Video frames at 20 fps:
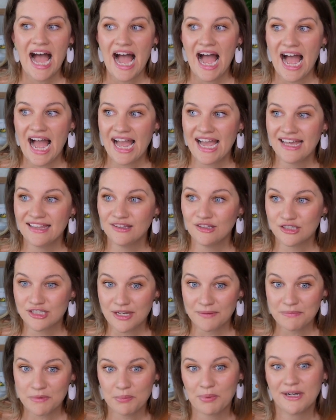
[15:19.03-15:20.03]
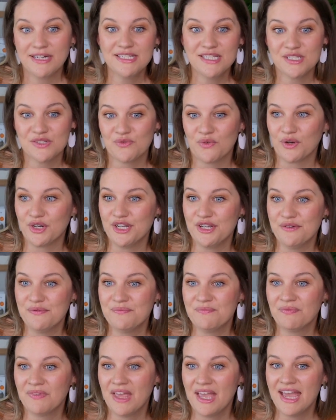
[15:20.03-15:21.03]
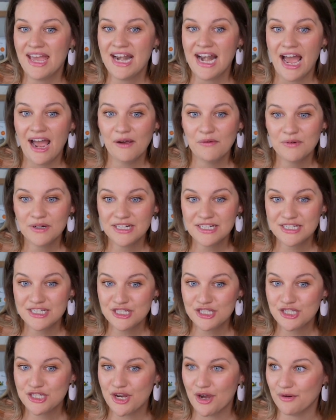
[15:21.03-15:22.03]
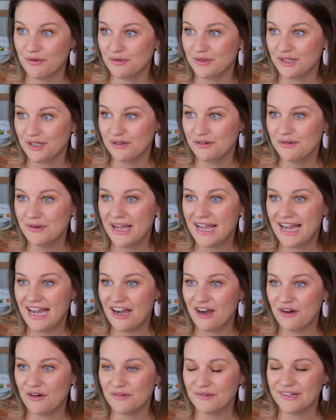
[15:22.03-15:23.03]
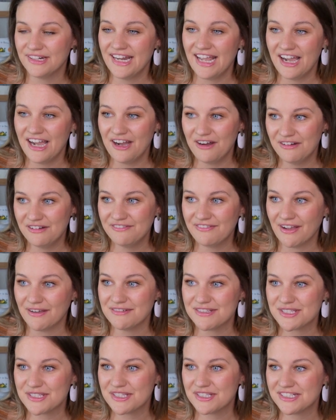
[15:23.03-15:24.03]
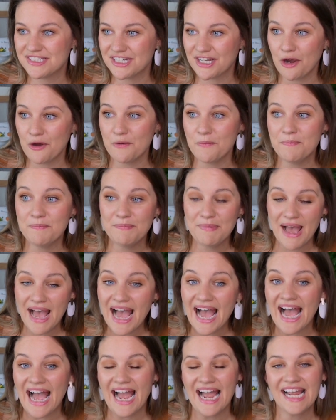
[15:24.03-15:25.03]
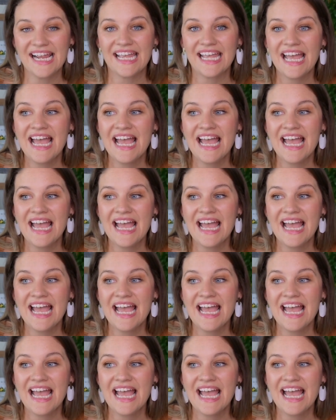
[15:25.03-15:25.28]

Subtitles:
I looked up the prices for you and I wanted to show you how now if I was to go back